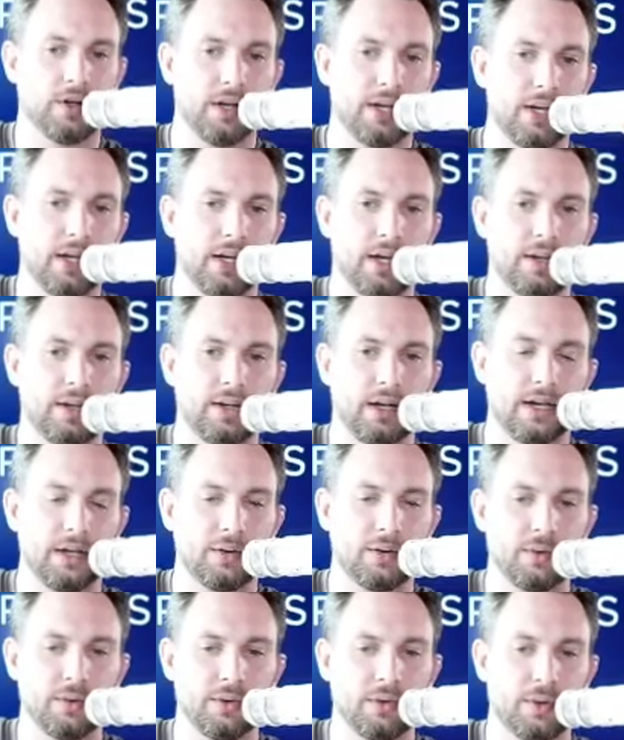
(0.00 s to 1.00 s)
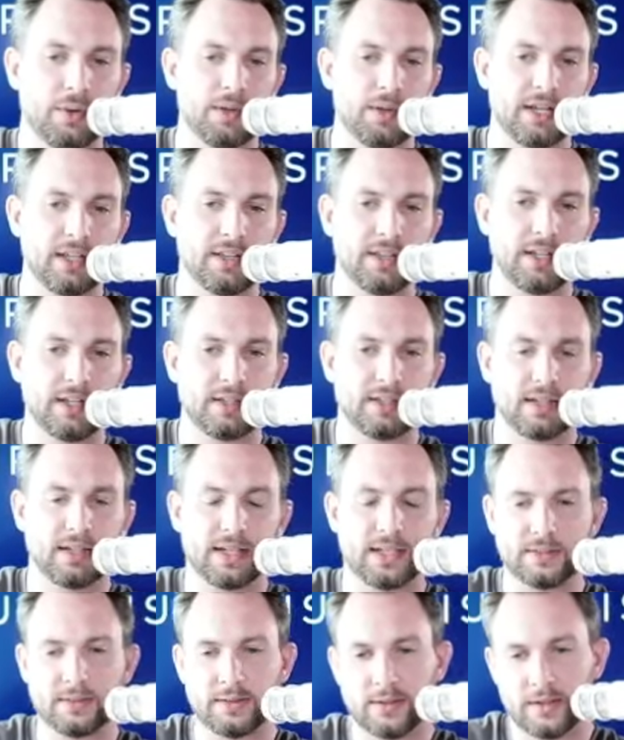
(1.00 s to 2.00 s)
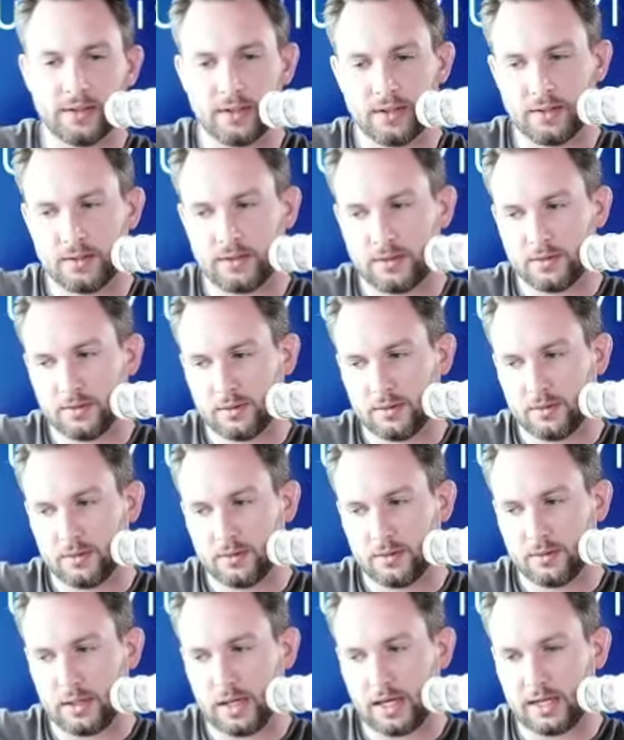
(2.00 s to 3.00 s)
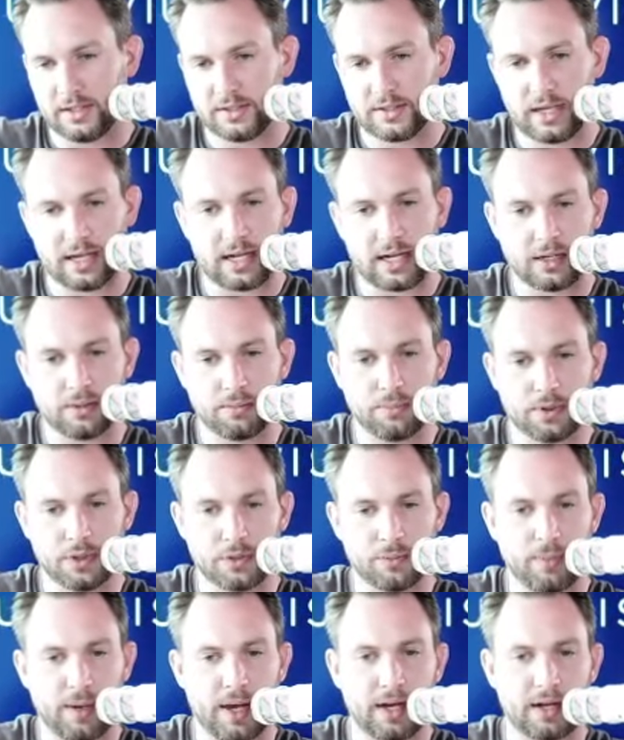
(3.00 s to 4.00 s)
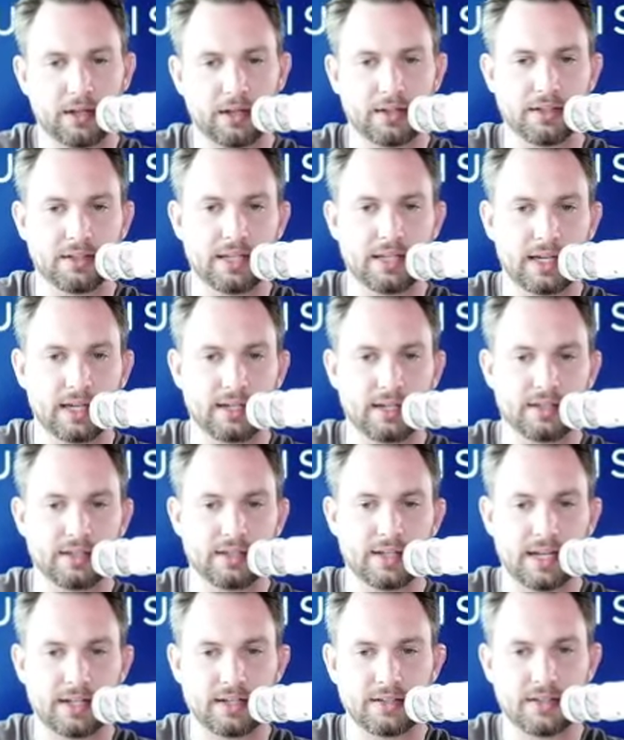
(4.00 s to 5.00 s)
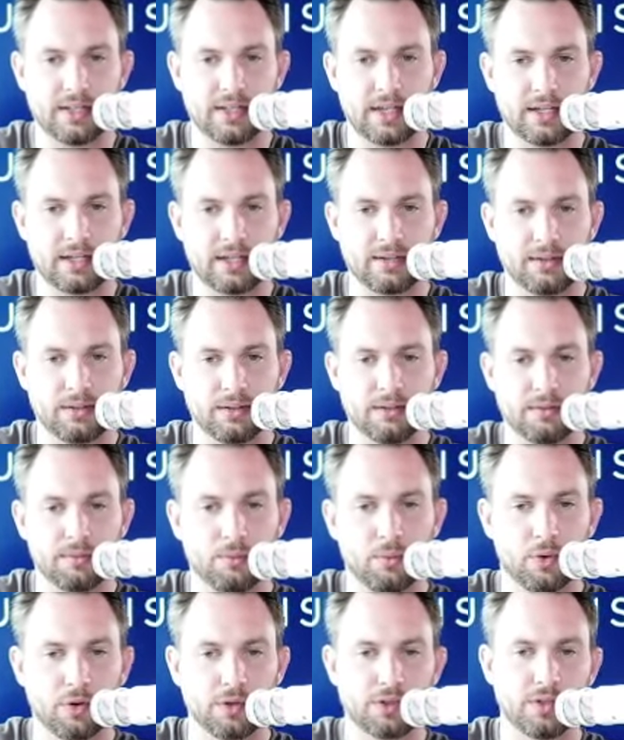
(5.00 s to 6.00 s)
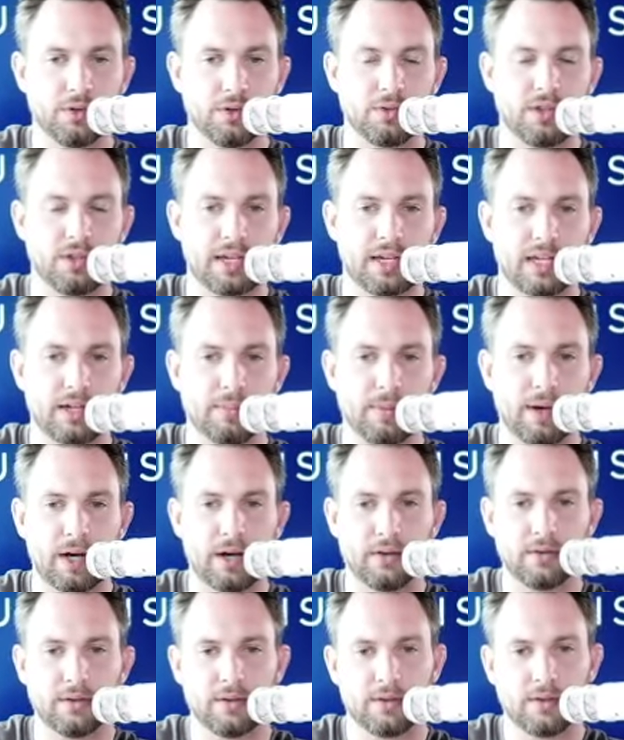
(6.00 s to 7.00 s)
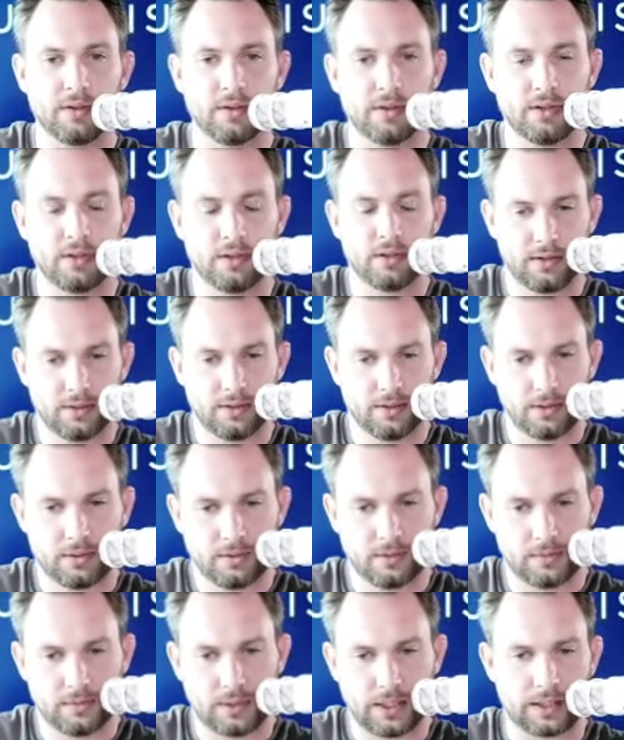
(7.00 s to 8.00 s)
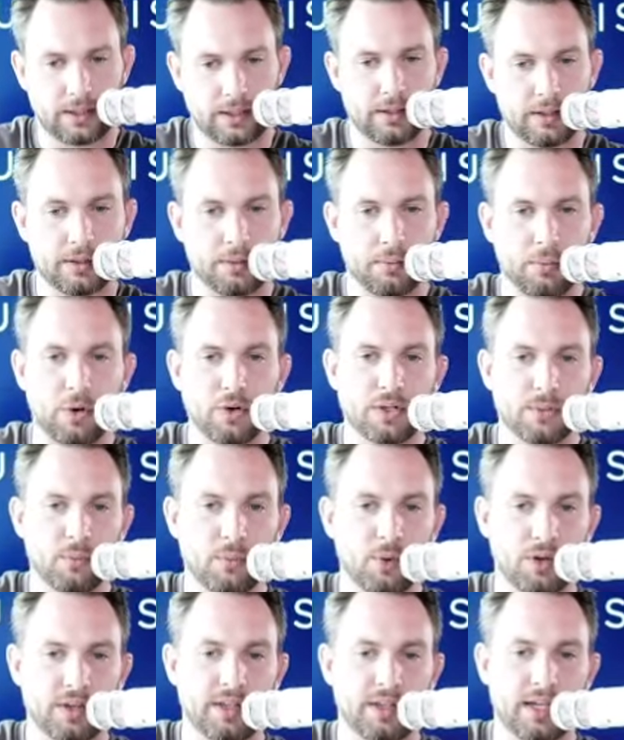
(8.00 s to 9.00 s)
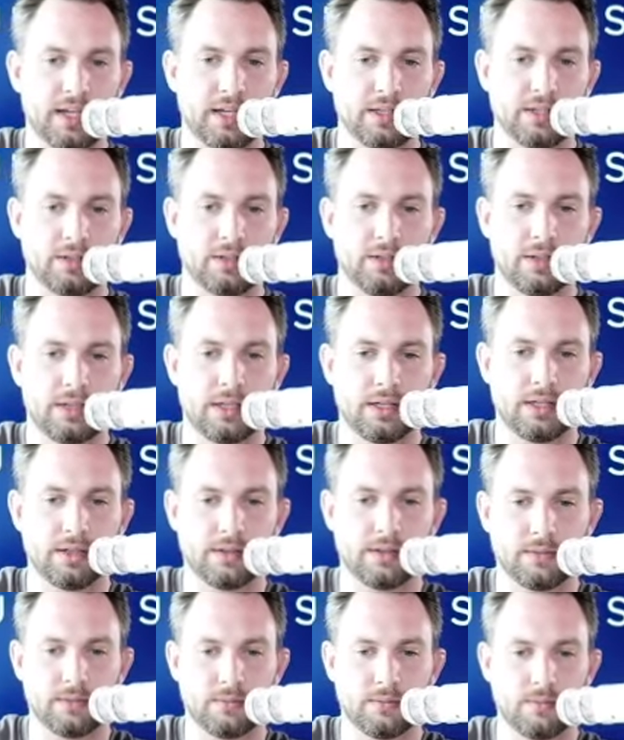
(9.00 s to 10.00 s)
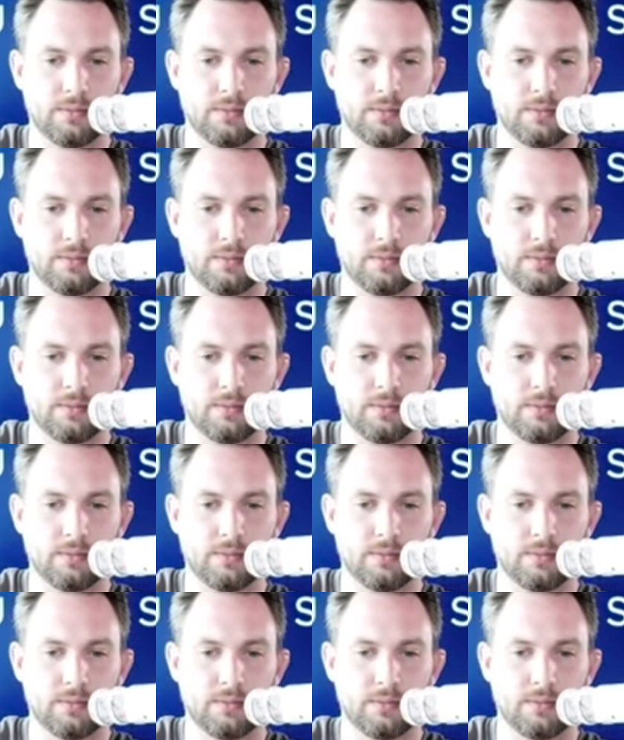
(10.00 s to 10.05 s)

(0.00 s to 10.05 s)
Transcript: And I agree with you. I mean, I think like, honestly, I kind of push back on the taking a stance thing and more so thinking about like the most important thing is